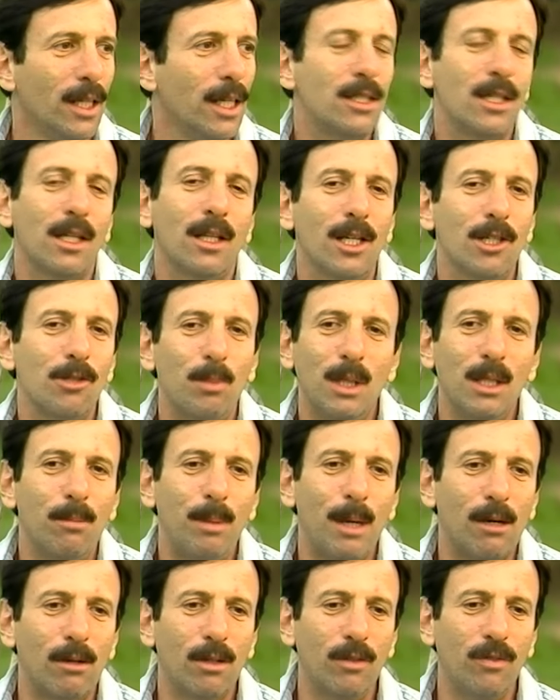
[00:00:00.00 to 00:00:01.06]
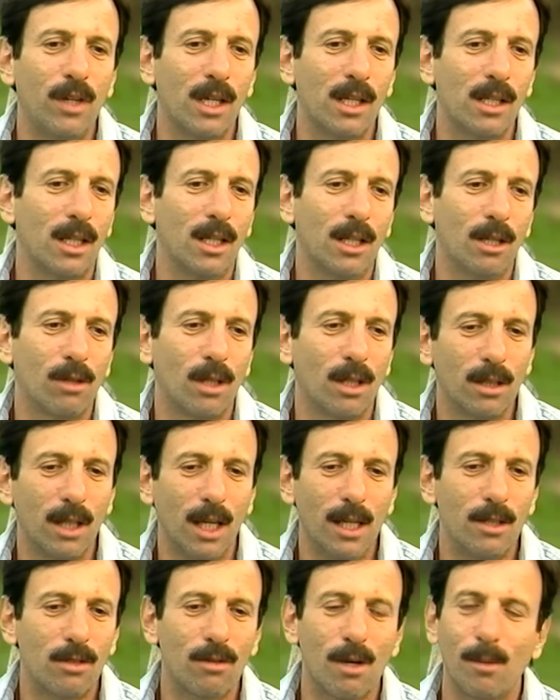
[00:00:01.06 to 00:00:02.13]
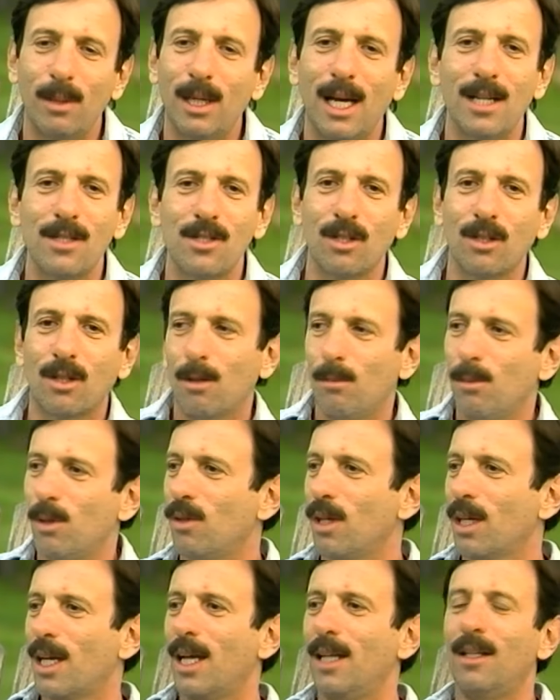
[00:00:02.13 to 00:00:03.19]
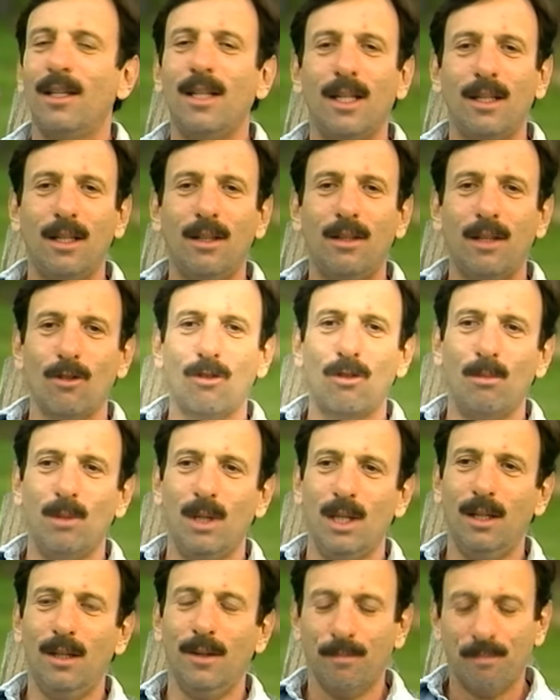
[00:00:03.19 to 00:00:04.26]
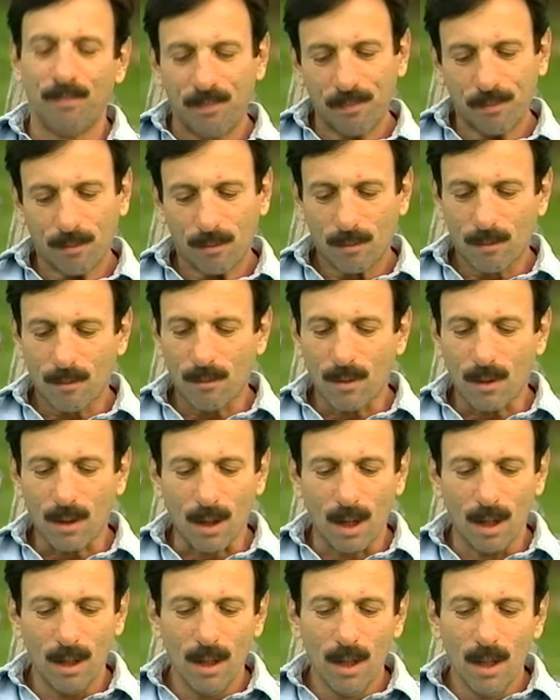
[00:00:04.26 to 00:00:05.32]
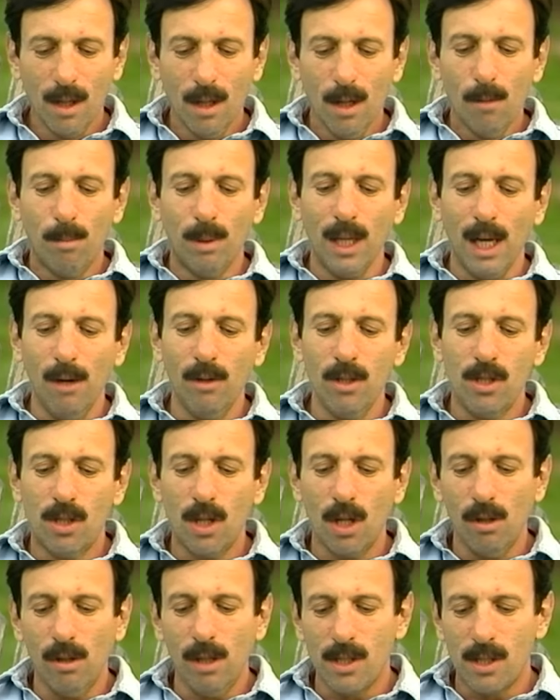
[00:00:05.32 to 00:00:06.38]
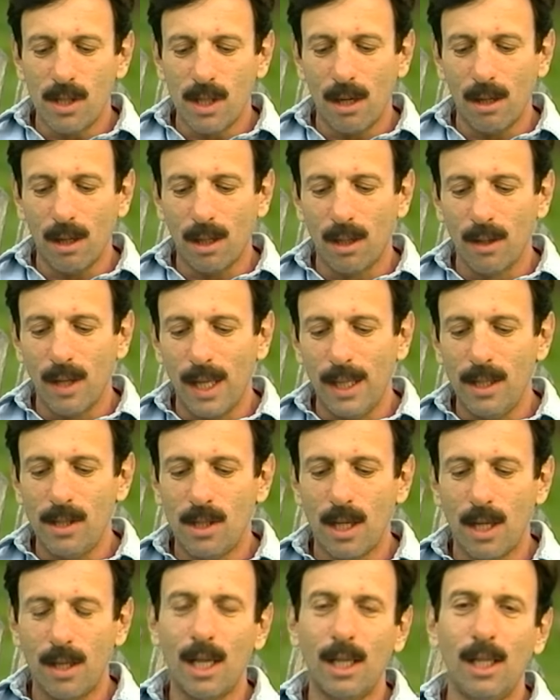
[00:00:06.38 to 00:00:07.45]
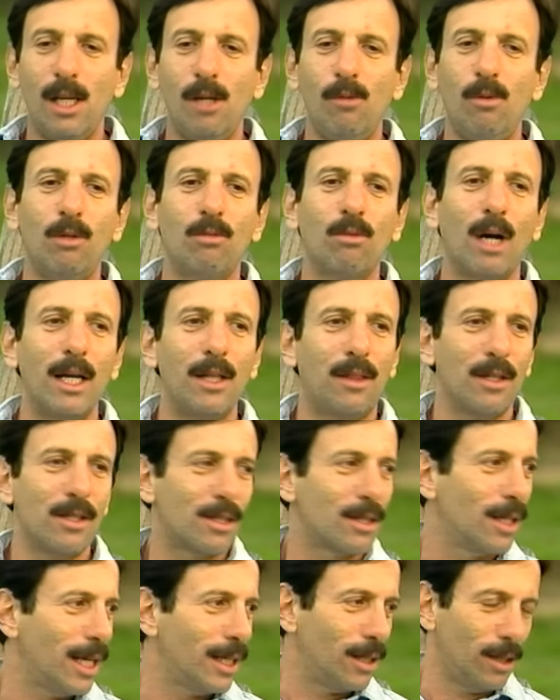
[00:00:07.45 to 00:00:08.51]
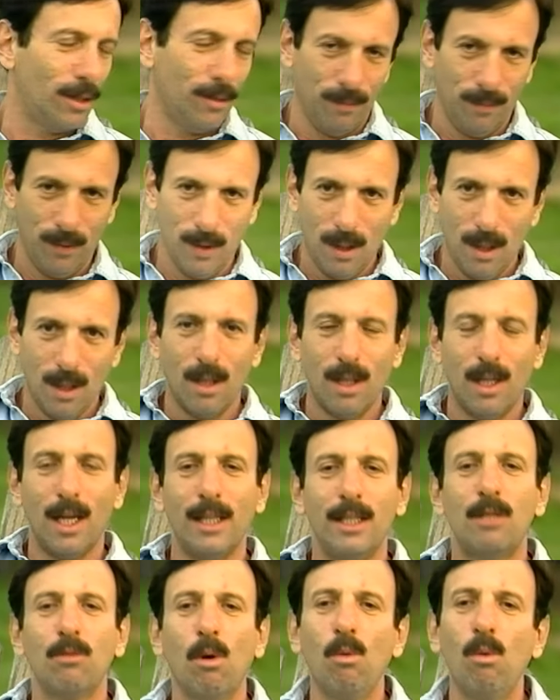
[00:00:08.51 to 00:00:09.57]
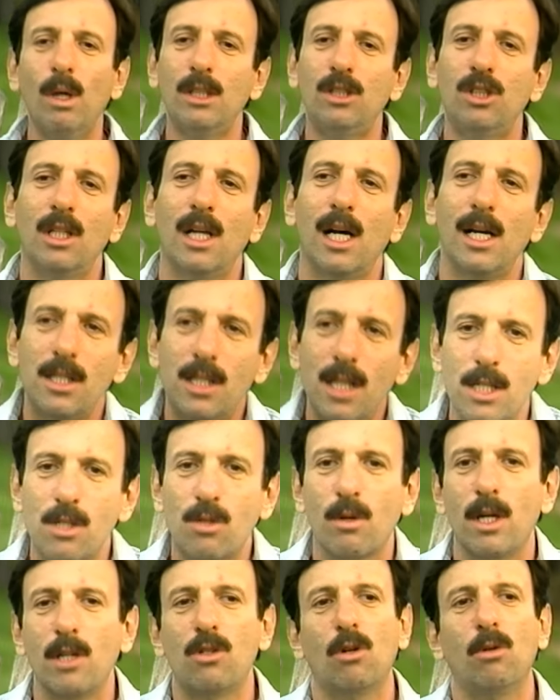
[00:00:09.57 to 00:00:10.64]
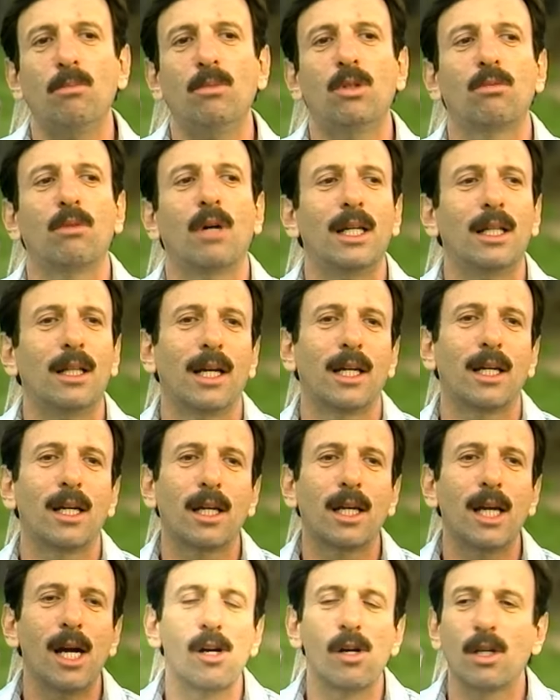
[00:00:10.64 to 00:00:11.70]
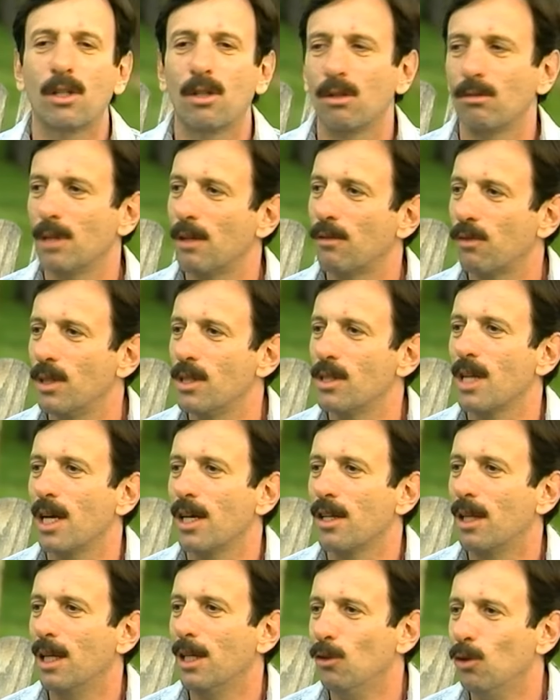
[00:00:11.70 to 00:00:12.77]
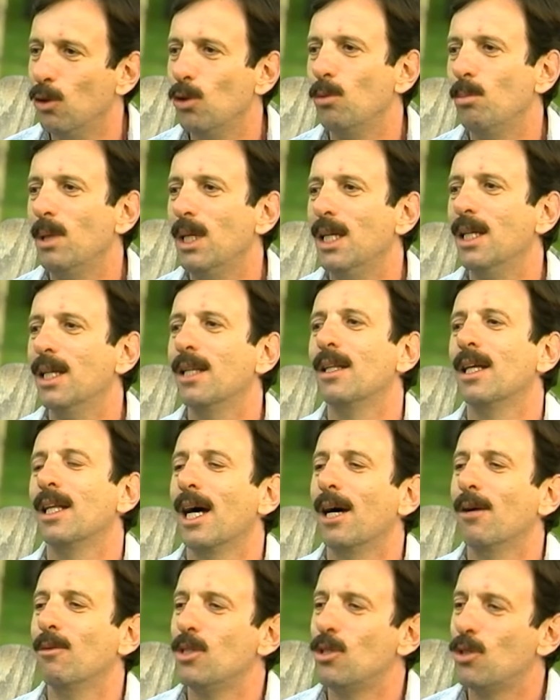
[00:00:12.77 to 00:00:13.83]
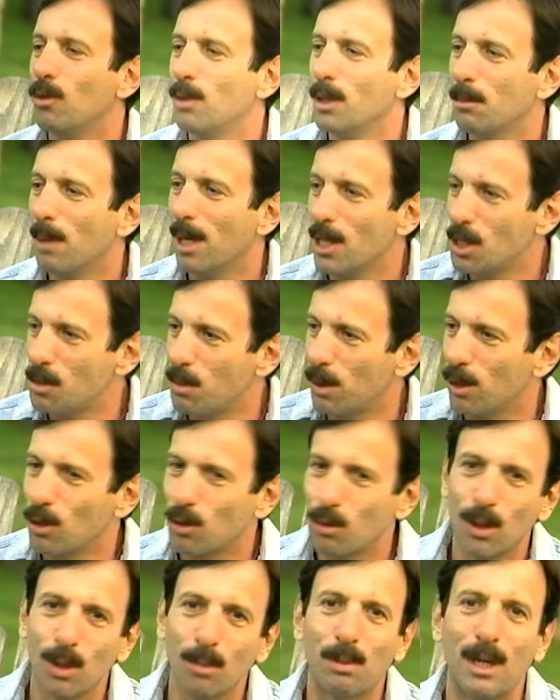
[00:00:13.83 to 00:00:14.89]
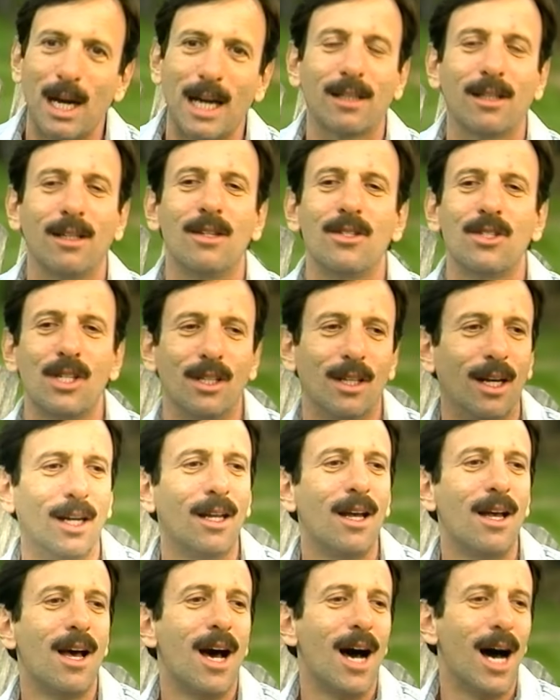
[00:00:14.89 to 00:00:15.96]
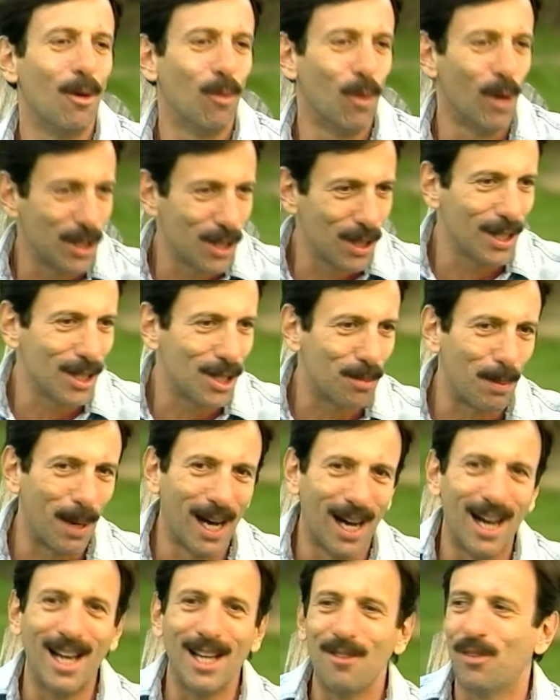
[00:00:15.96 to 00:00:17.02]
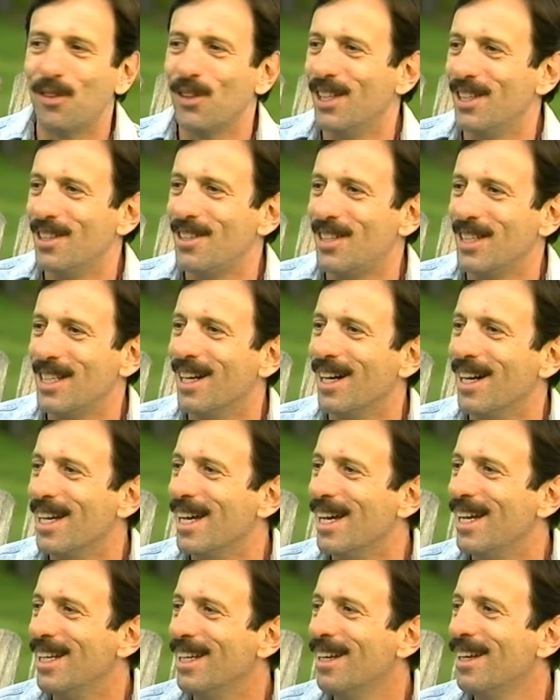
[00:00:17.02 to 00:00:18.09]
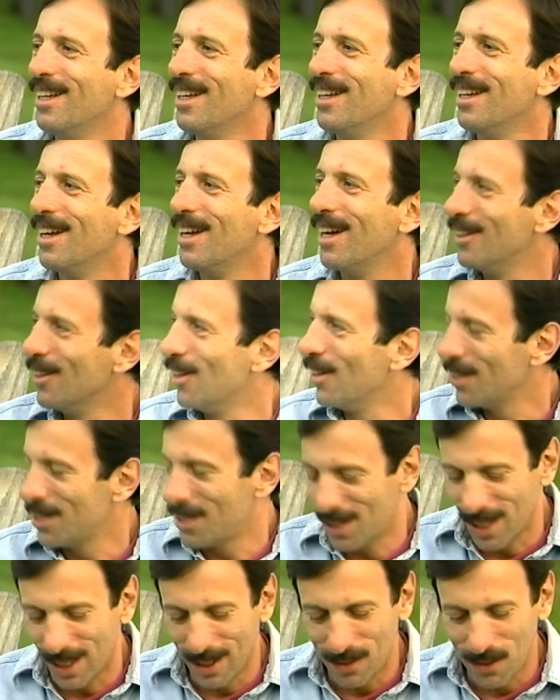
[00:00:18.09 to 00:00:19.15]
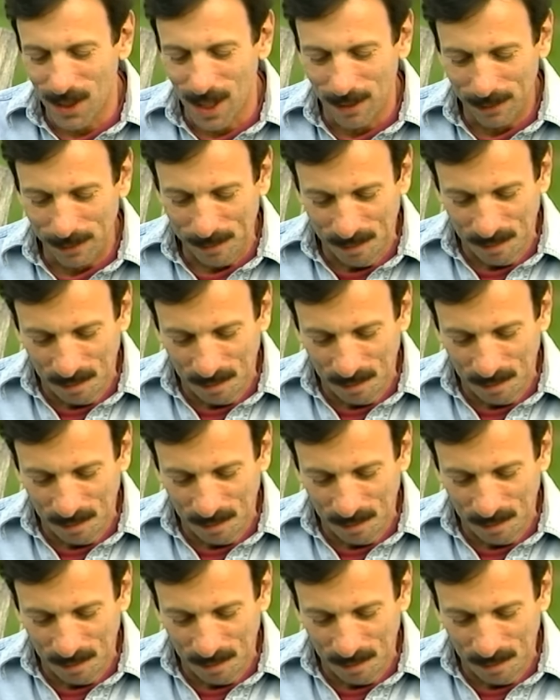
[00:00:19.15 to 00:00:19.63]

he said, there's been a power failure here all day. Swami hasn't communicated anything to me. And, but I was so hysterical that he said that he would write this letter. And he said, well, what should I say? So I told him to write like a character reference, like they knew me and that I was doing my spiritual practice and I wasn't a spy for the CIA and all this kind of stuff.